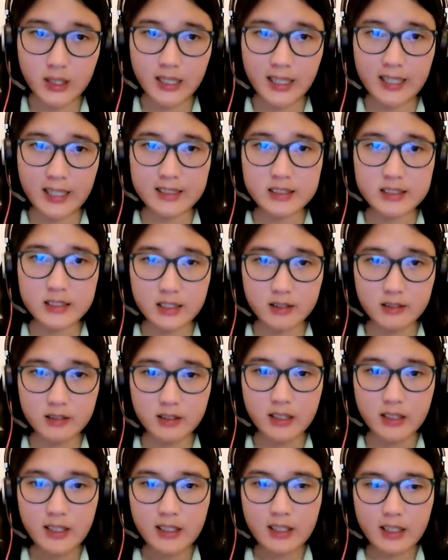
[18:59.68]
And so,
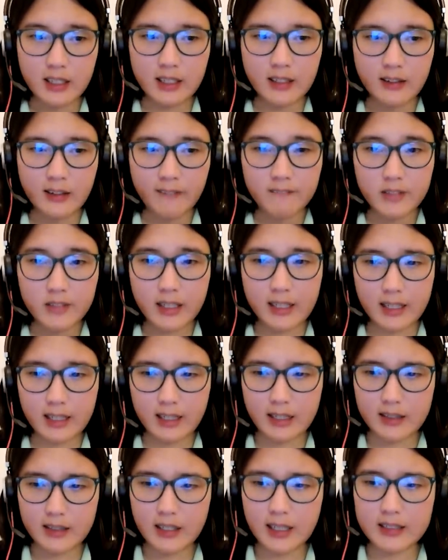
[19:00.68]
uh,
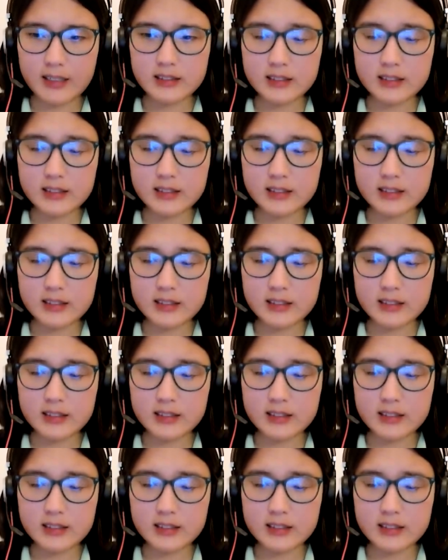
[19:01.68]
and